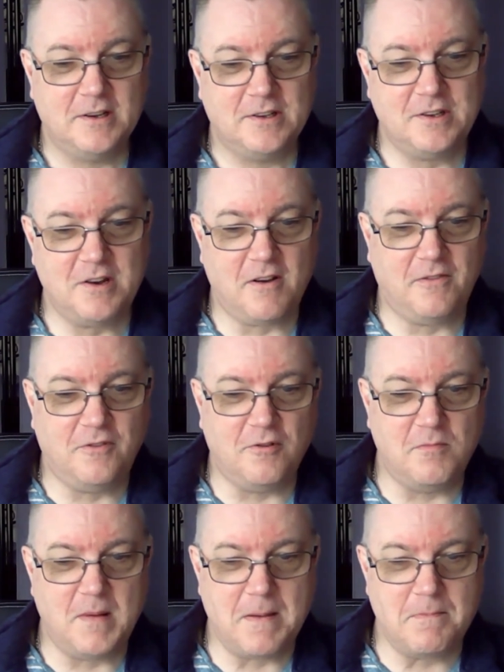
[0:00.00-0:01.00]
He's not a
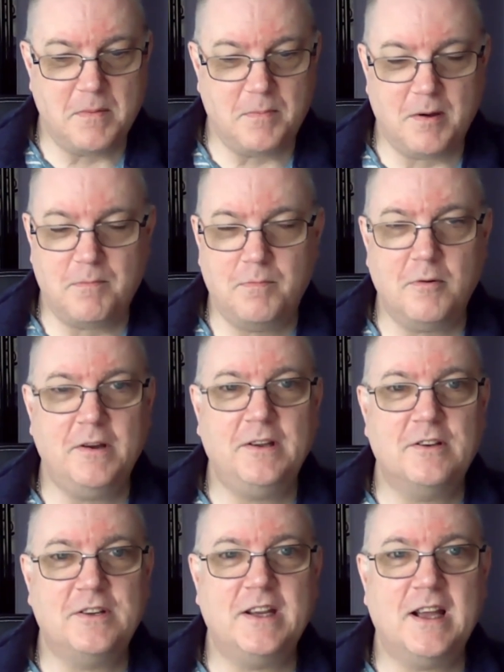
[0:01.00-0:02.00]
full member, but boy
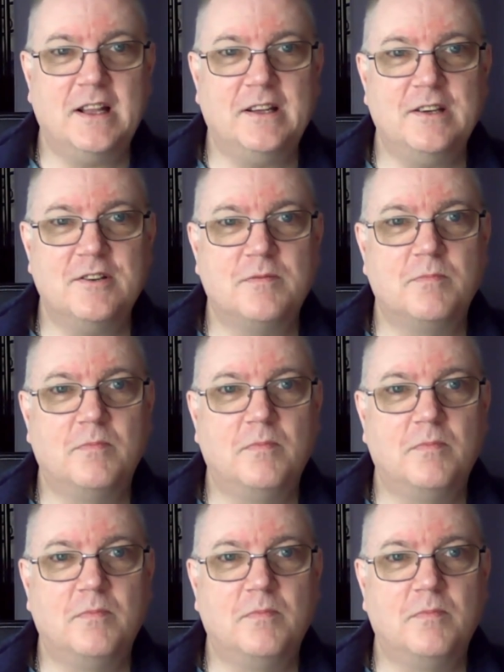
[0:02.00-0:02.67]
does he add his